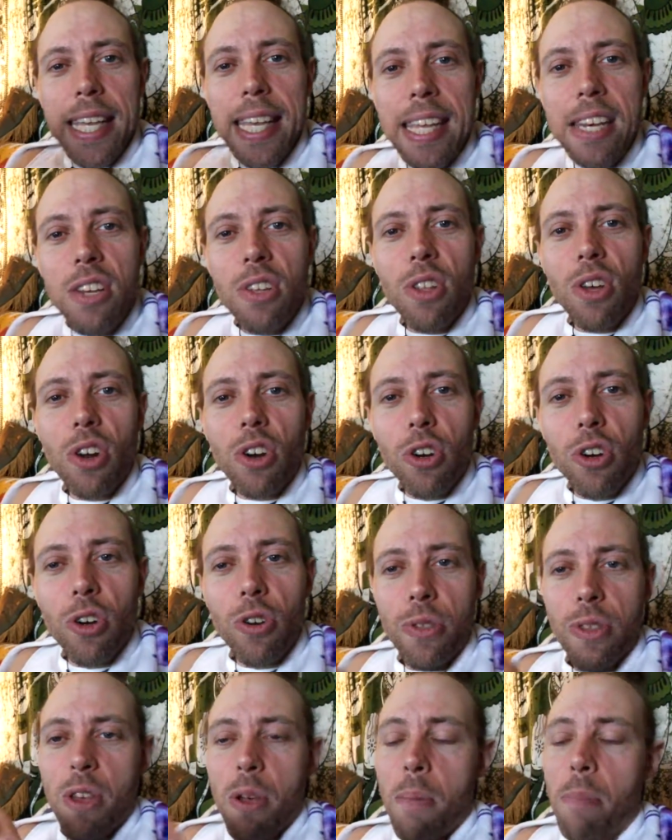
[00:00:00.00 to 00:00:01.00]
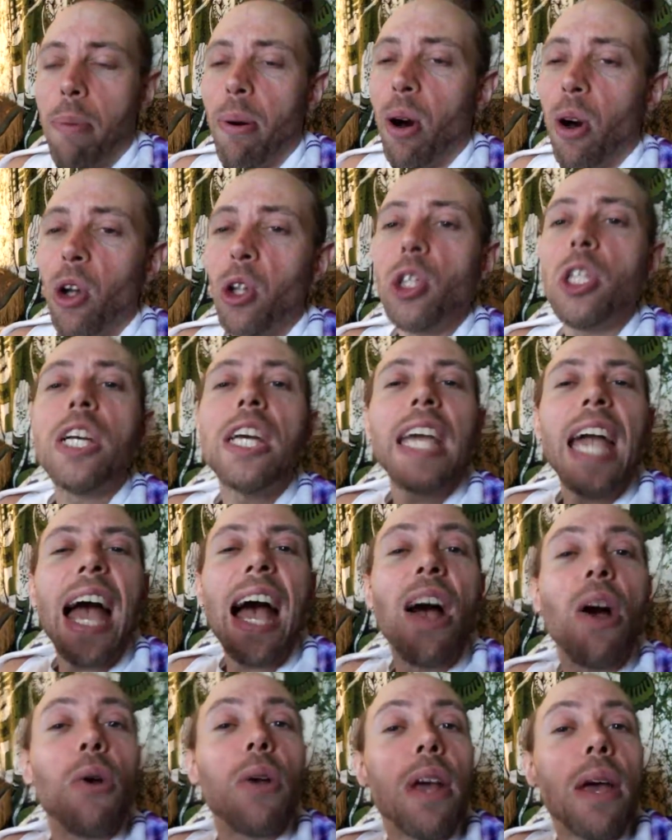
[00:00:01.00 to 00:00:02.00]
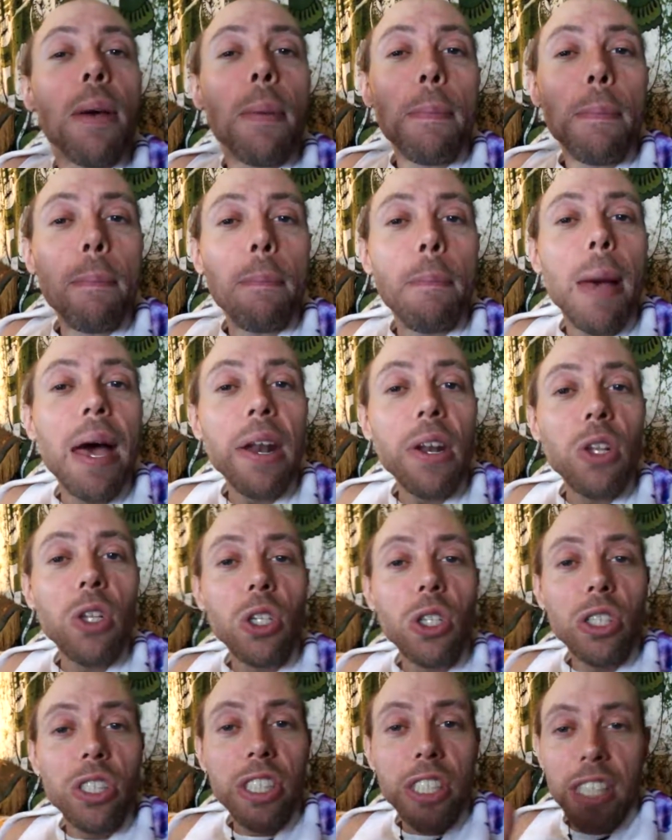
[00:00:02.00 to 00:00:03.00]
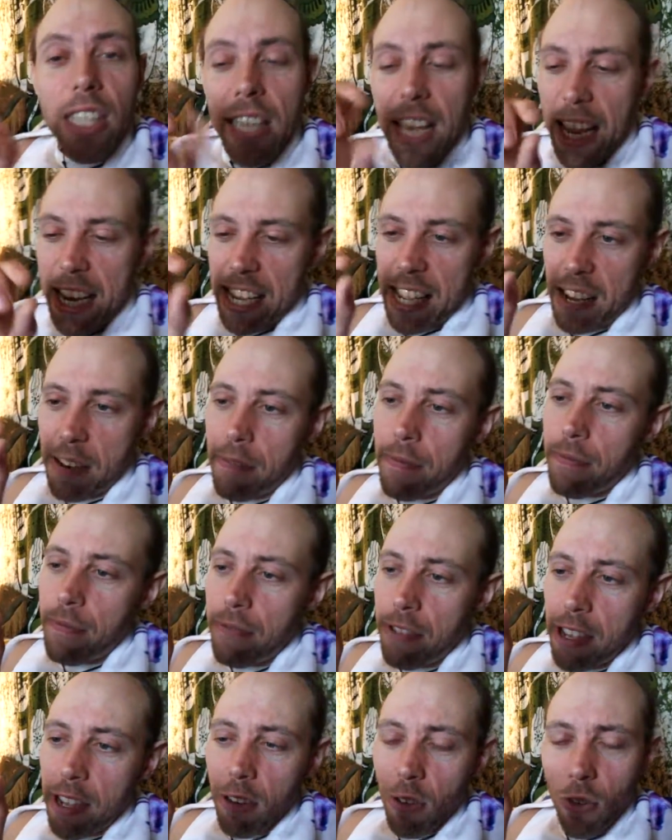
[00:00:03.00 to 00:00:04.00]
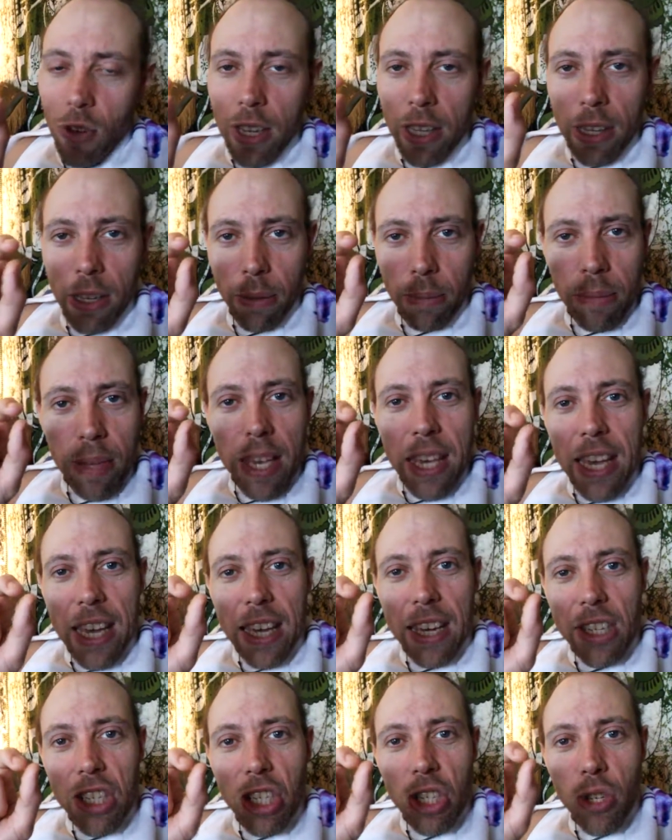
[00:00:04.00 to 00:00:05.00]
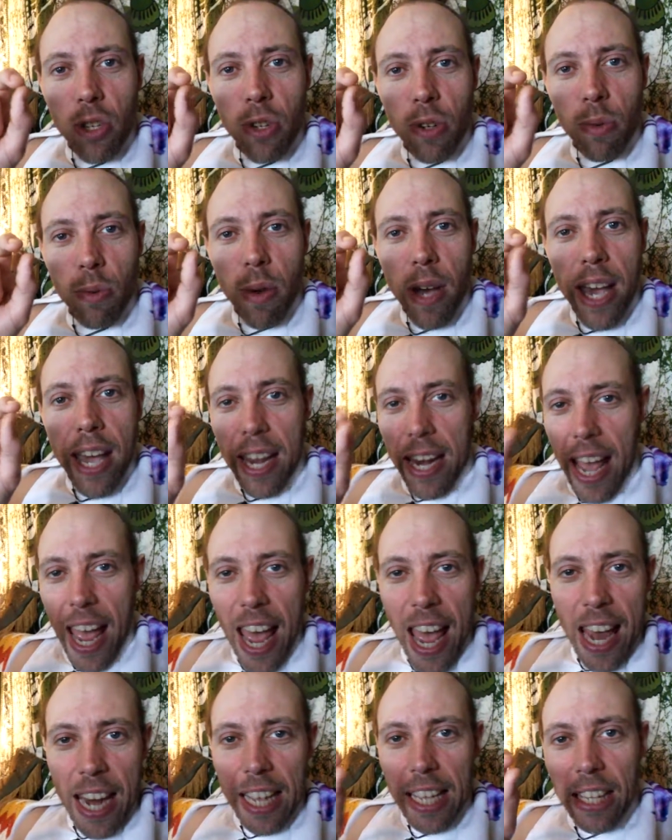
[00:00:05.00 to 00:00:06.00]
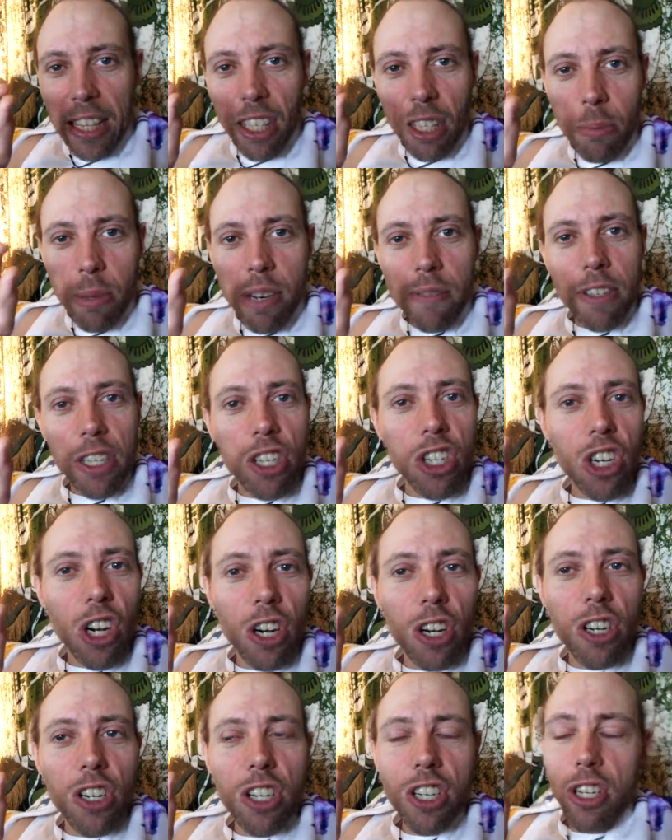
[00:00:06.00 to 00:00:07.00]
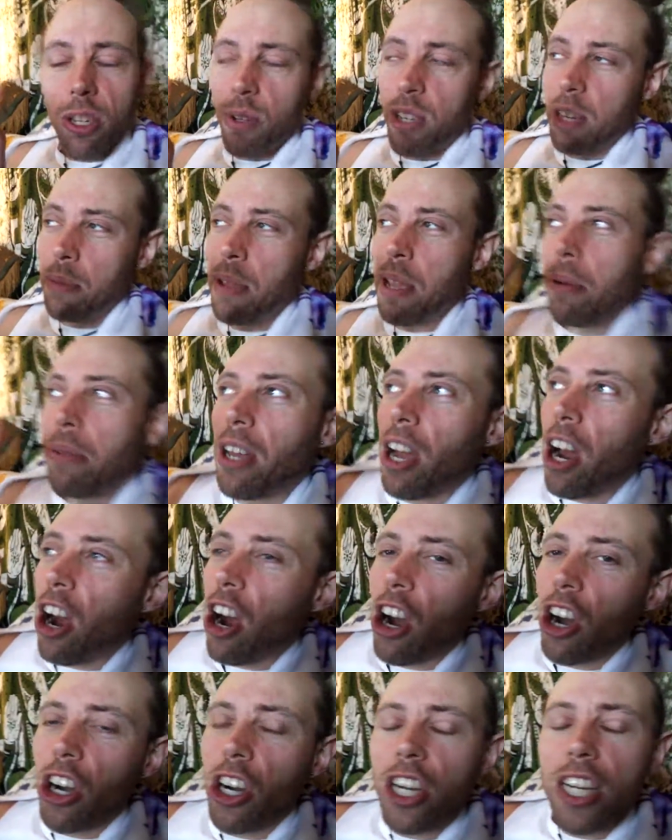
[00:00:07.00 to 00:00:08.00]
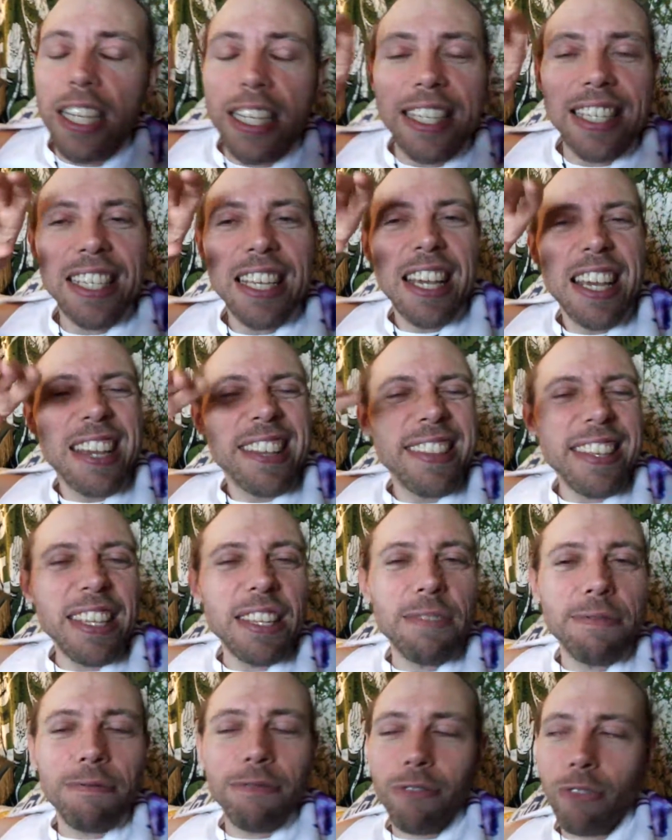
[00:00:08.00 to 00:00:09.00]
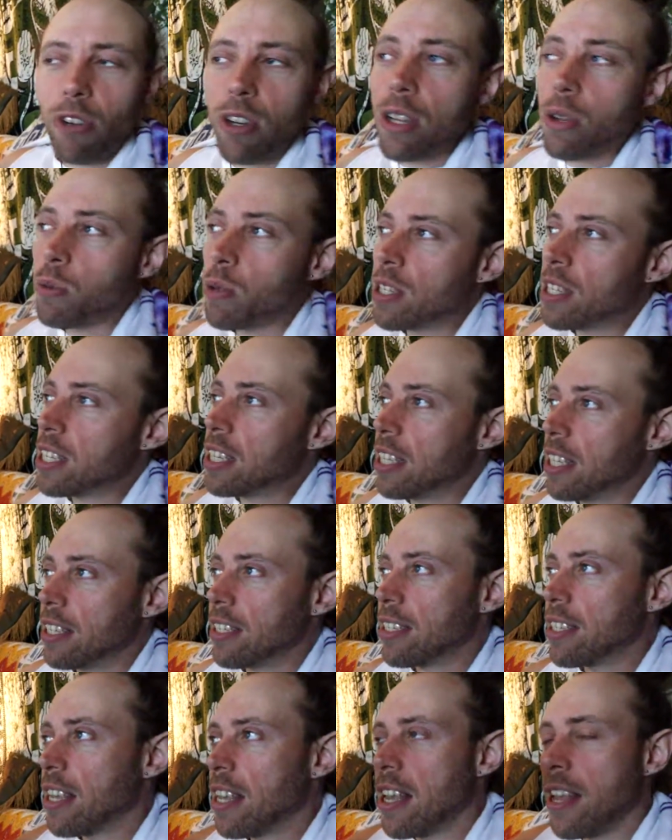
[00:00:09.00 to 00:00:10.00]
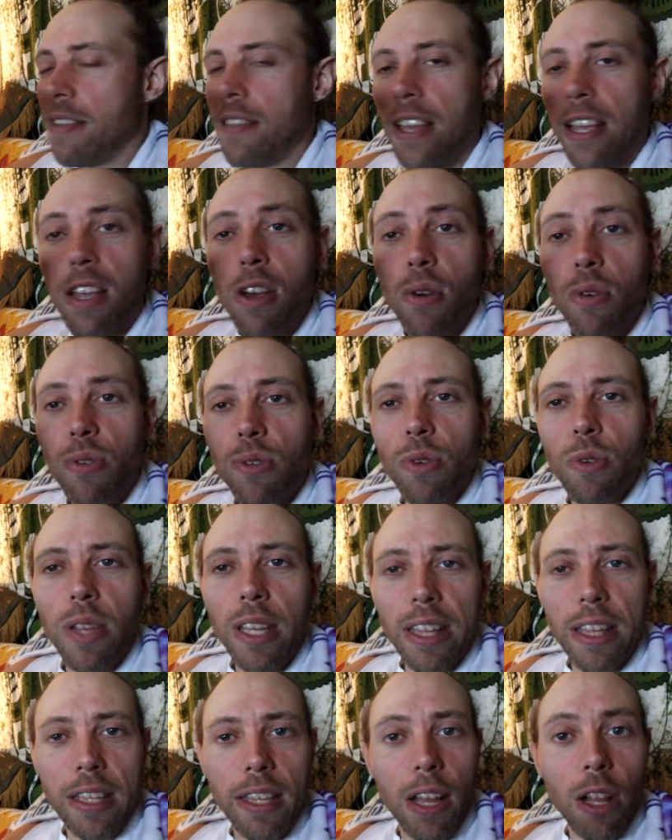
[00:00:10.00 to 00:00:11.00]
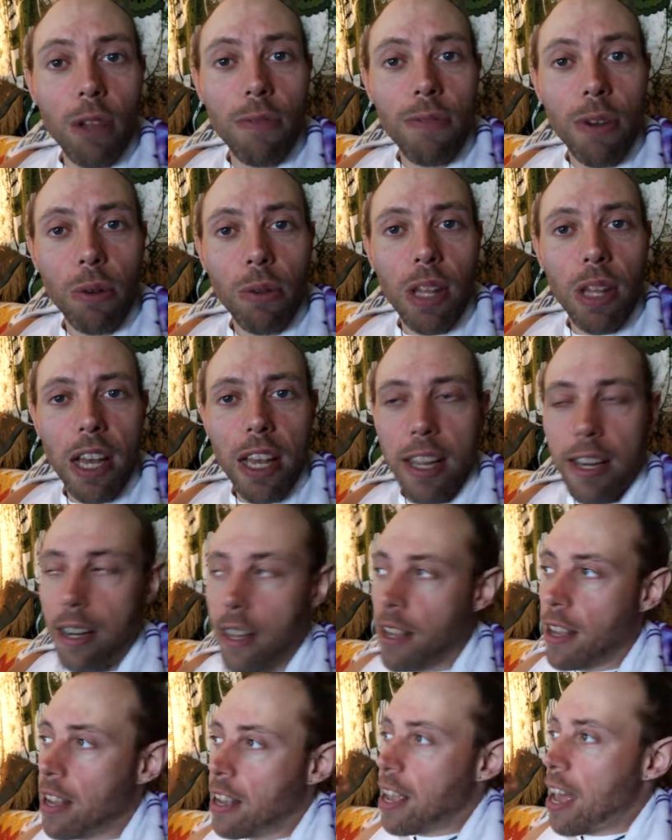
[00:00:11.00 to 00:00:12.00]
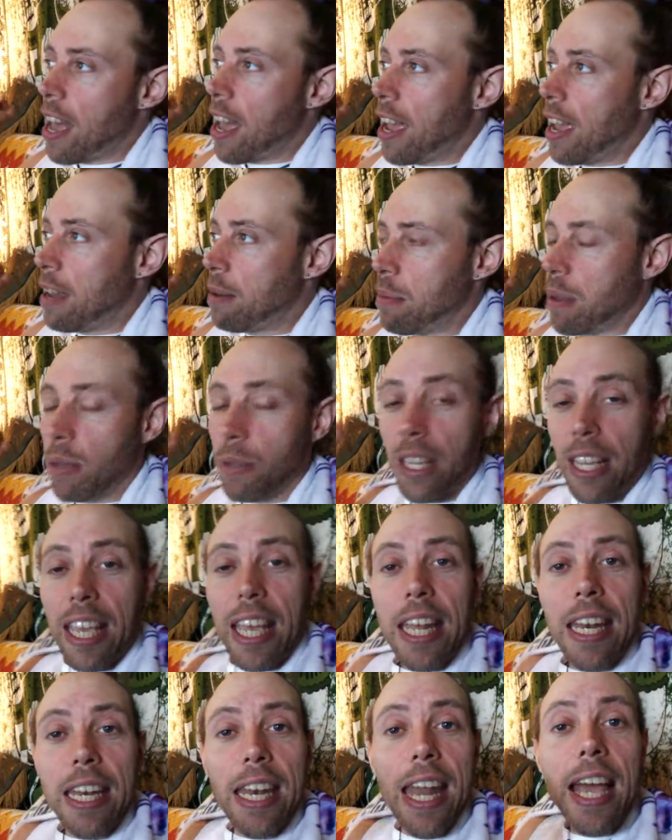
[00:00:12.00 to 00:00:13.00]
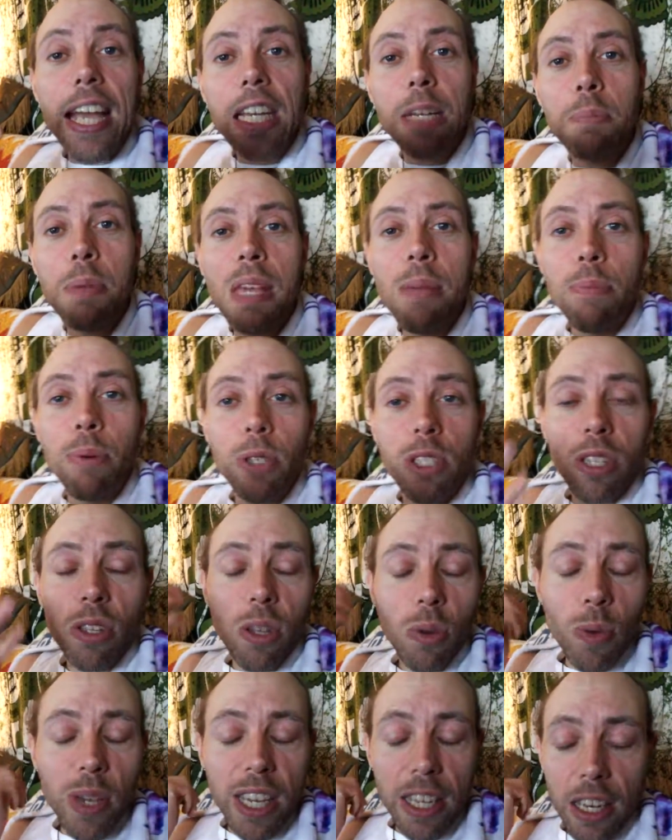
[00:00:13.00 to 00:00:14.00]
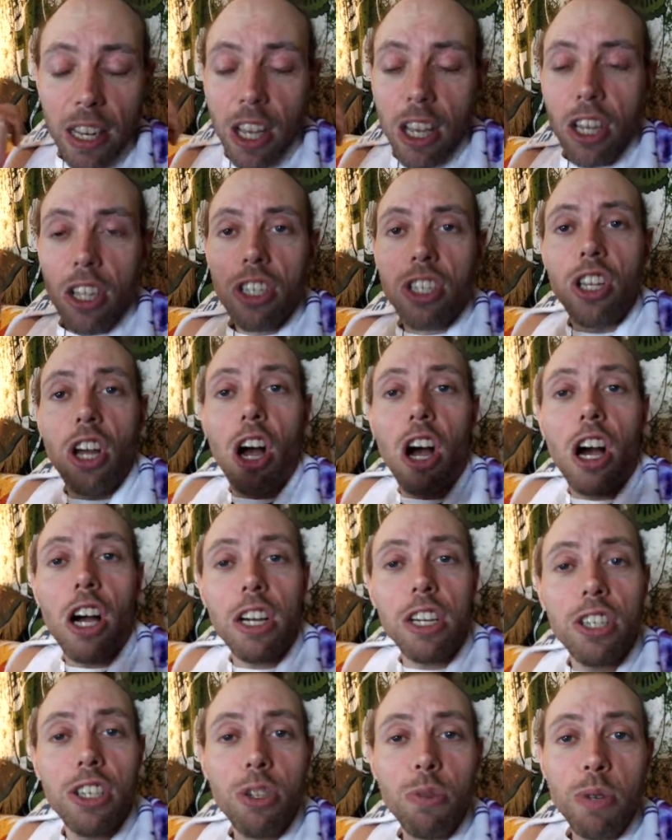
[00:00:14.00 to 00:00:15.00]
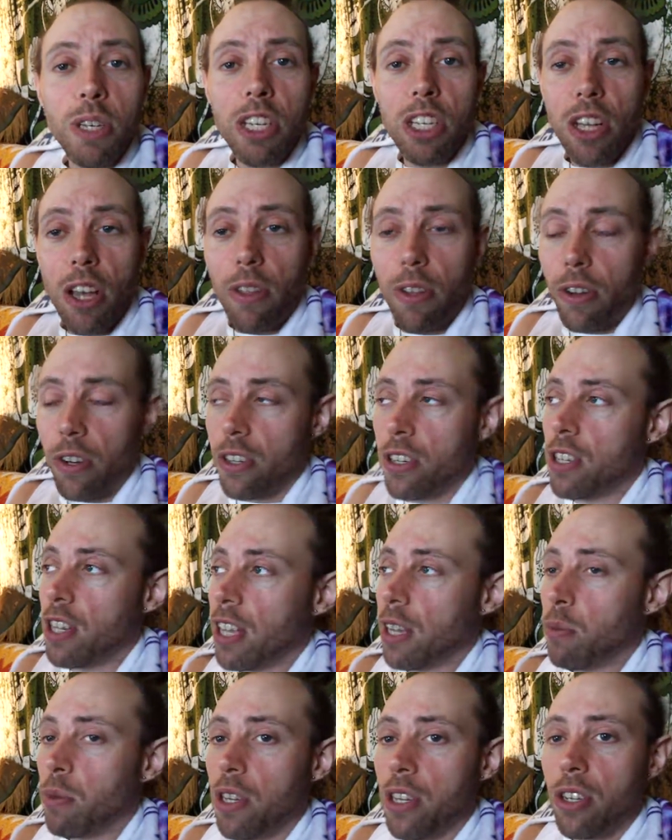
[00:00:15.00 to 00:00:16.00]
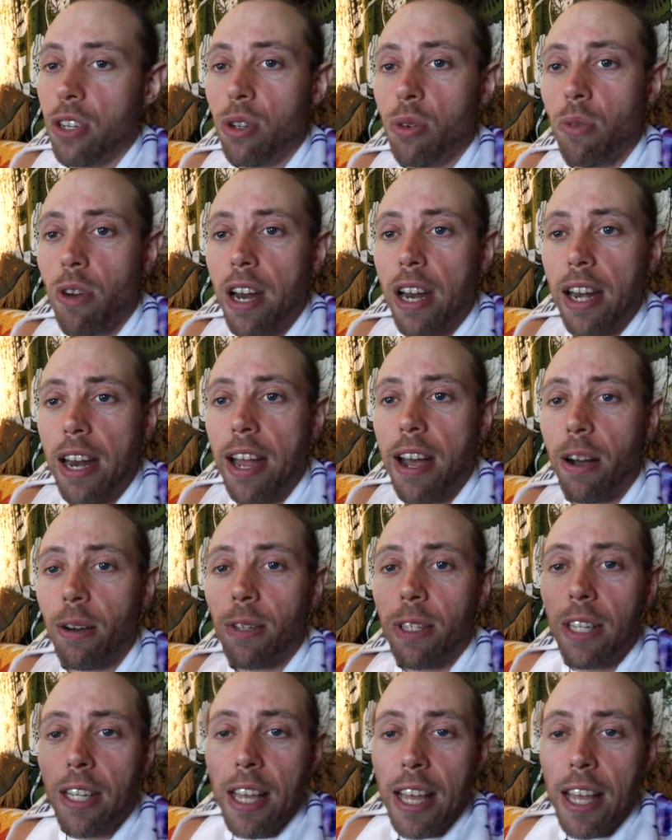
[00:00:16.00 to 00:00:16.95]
into the earth pulling out metals and configuring them in a certain way and adding a little bit of a charge to it to be able to harness these frequencies that go through like the telephone line and be able to connect people so that we could talk to each other like we do right now.